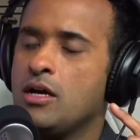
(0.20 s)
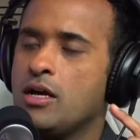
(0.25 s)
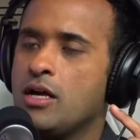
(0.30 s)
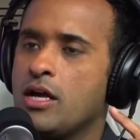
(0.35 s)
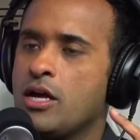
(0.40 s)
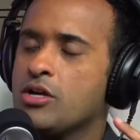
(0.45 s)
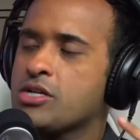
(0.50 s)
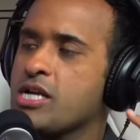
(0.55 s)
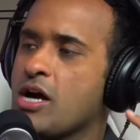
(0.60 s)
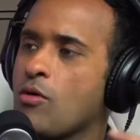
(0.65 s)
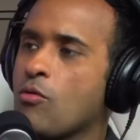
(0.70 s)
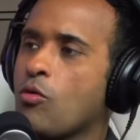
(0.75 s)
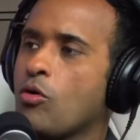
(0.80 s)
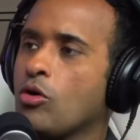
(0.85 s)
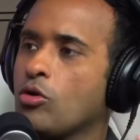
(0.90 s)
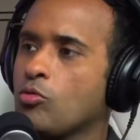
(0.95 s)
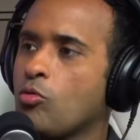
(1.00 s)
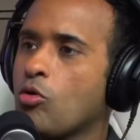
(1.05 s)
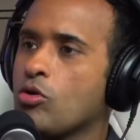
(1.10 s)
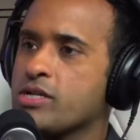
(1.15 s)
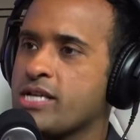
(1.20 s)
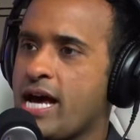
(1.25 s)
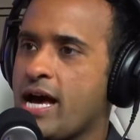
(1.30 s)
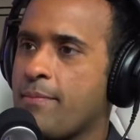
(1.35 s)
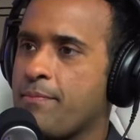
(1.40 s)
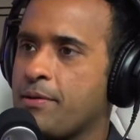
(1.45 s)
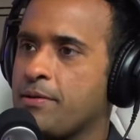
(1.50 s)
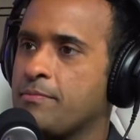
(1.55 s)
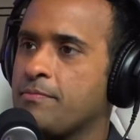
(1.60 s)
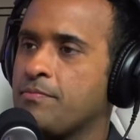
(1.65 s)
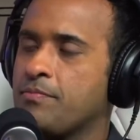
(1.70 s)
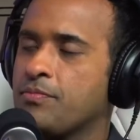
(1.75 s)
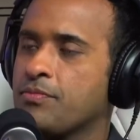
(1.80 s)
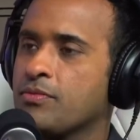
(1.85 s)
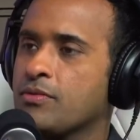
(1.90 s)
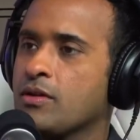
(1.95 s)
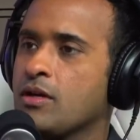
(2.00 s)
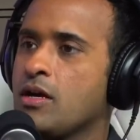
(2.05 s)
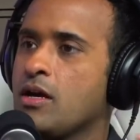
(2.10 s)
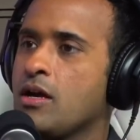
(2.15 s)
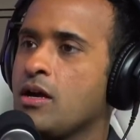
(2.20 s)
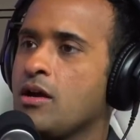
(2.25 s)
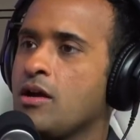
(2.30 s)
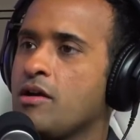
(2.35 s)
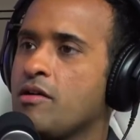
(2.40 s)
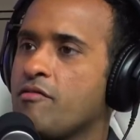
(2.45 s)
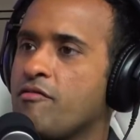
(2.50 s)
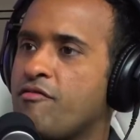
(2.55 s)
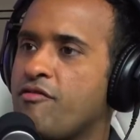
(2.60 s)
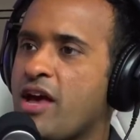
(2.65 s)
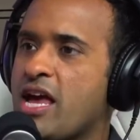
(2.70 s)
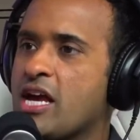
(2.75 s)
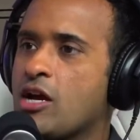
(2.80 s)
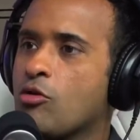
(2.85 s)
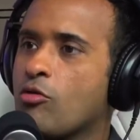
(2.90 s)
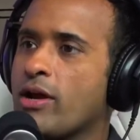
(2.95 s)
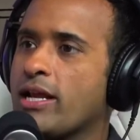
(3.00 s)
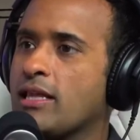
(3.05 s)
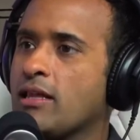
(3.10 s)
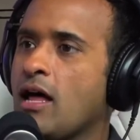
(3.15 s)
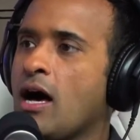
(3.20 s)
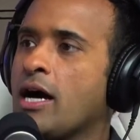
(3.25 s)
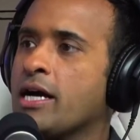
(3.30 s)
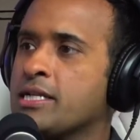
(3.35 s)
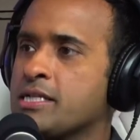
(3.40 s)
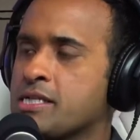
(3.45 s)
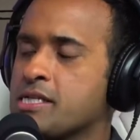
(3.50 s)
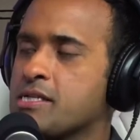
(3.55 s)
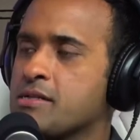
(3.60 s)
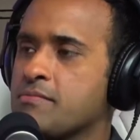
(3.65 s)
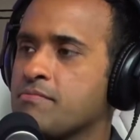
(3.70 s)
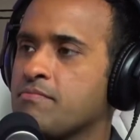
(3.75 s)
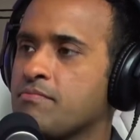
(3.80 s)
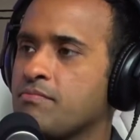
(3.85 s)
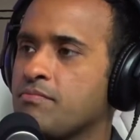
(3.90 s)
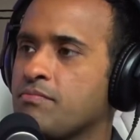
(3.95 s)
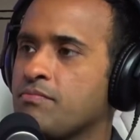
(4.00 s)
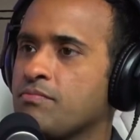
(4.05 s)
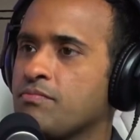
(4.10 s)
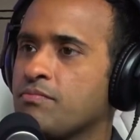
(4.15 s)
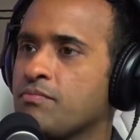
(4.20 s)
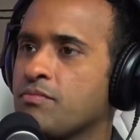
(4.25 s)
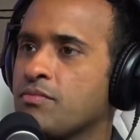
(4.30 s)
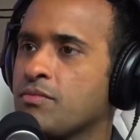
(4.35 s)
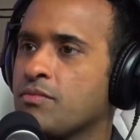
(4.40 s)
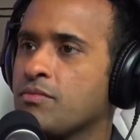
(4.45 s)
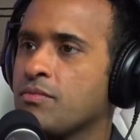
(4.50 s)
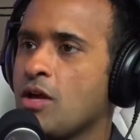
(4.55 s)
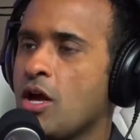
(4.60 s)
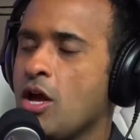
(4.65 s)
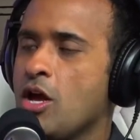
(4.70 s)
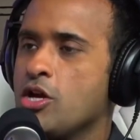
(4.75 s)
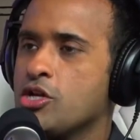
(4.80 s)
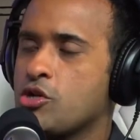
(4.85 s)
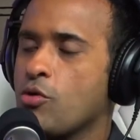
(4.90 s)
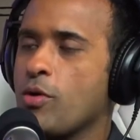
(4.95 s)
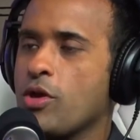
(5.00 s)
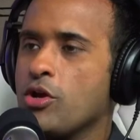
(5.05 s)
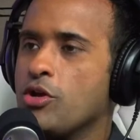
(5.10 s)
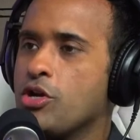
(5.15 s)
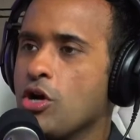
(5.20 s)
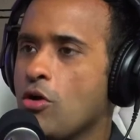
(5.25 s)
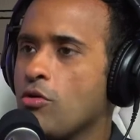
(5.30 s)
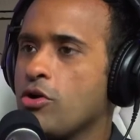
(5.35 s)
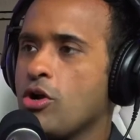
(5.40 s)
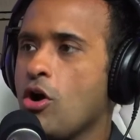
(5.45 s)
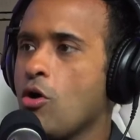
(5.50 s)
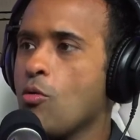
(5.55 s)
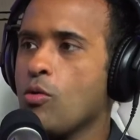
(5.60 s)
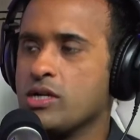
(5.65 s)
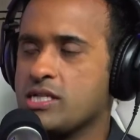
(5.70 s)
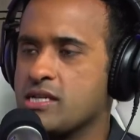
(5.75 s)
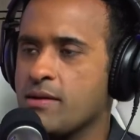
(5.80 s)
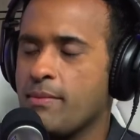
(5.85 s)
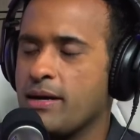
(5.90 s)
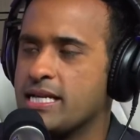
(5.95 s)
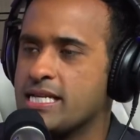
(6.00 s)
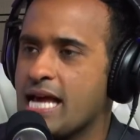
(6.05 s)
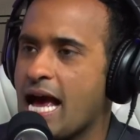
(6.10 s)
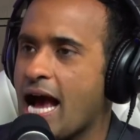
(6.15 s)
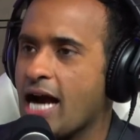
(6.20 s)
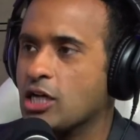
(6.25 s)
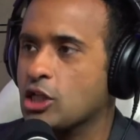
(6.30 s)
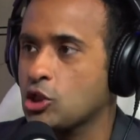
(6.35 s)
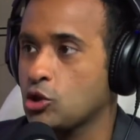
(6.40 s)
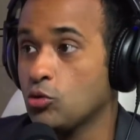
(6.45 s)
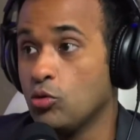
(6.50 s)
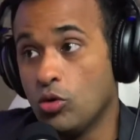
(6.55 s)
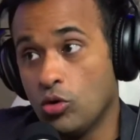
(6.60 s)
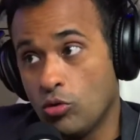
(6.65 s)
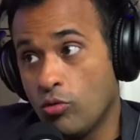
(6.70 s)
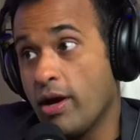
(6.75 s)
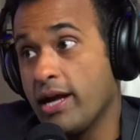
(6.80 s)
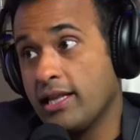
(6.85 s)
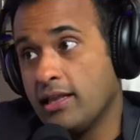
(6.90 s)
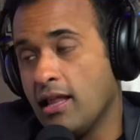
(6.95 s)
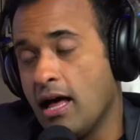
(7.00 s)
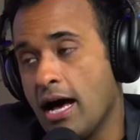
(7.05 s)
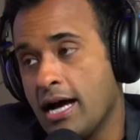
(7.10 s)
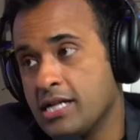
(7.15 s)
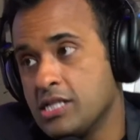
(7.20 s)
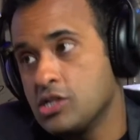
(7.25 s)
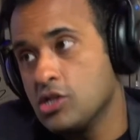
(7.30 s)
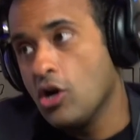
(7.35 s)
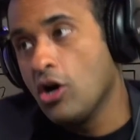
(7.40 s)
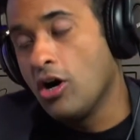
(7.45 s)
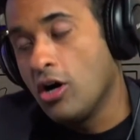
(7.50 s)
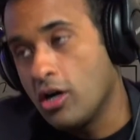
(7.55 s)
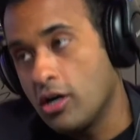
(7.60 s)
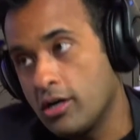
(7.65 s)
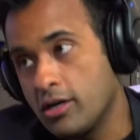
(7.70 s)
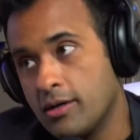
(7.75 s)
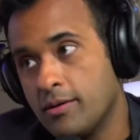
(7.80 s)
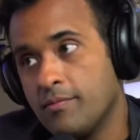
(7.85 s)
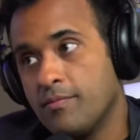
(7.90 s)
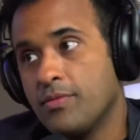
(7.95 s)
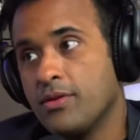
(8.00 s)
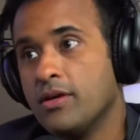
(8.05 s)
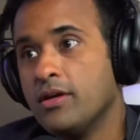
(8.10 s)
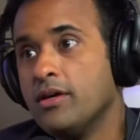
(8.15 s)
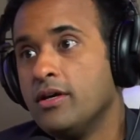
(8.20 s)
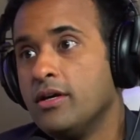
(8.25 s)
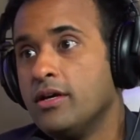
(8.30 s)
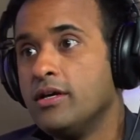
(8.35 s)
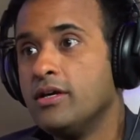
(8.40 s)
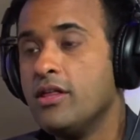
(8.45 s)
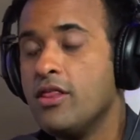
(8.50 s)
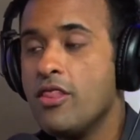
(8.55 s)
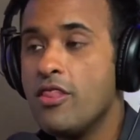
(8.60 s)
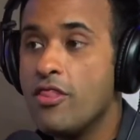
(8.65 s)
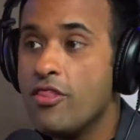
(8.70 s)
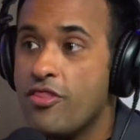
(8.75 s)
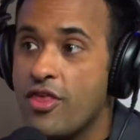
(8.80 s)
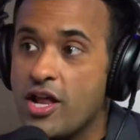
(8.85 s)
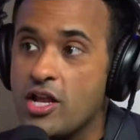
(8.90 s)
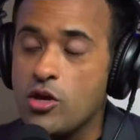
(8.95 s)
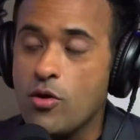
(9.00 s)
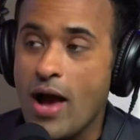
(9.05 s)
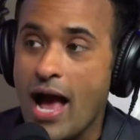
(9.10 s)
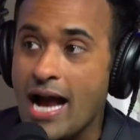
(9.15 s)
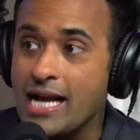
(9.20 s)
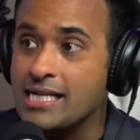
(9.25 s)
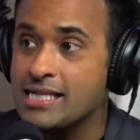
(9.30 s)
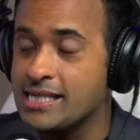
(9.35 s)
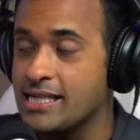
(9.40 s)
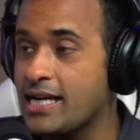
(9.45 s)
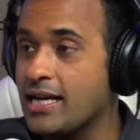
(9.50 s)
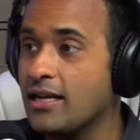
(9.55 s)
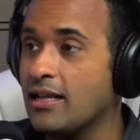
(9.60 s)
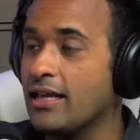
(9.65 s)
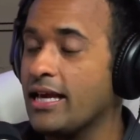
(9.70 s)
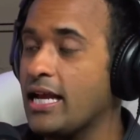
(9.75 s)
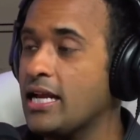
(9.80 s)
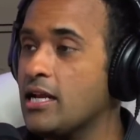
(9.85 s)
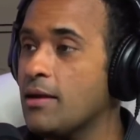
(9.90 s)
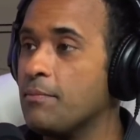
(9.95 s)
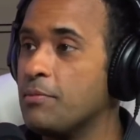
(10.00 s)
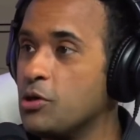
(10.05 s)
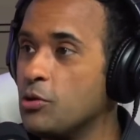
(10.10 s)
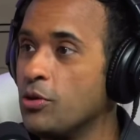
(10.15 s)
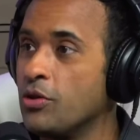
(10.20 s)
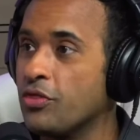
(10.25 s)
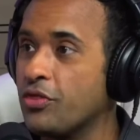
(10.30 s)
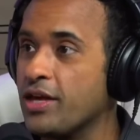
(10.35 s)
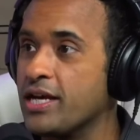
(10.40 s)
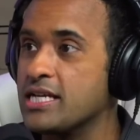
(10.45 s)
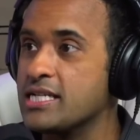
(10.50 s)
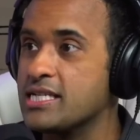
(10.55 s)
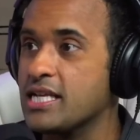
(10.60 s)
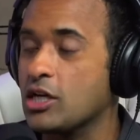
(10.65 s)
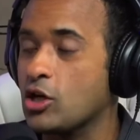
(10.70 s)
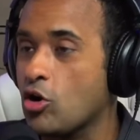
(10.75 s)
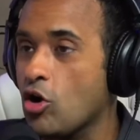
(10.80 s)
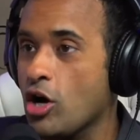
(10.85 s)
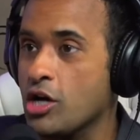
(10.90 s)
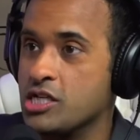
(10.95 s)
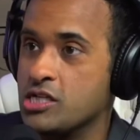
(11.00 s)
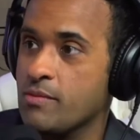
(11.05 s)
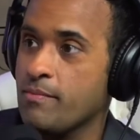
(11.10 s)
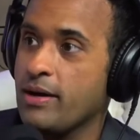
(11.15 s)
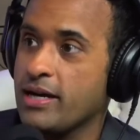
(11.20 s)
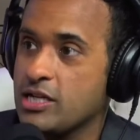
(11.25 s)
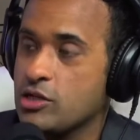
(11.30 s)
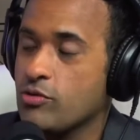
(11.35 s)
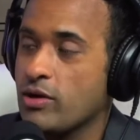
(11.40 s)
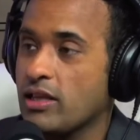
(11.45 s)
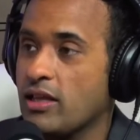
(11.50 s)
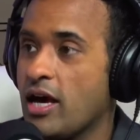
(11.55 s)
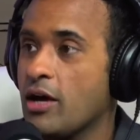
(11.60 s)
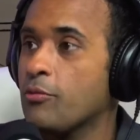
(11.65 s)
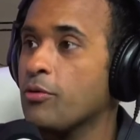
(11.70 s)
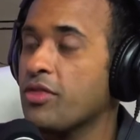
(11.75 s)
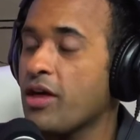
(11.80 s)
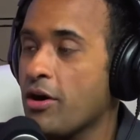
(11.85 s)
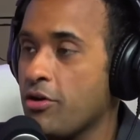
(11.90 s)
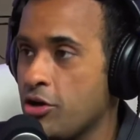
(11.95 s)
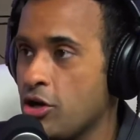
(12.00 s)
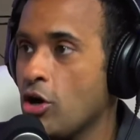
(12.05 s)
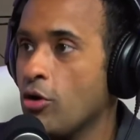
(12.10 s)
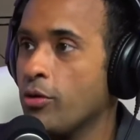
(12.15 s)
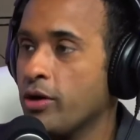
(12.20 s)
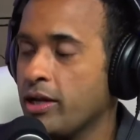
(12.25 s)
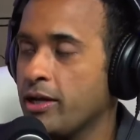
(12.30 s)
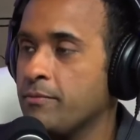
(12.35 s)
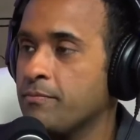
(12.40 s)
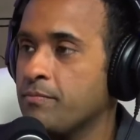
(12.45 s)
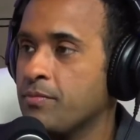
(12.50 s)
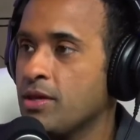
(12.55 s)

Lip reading: Here's how world wars happen. Vague red lines. So when you don't know what somebody's actual red lines are, then you accidentally end up doing things that cross somebody's red line without knowing it.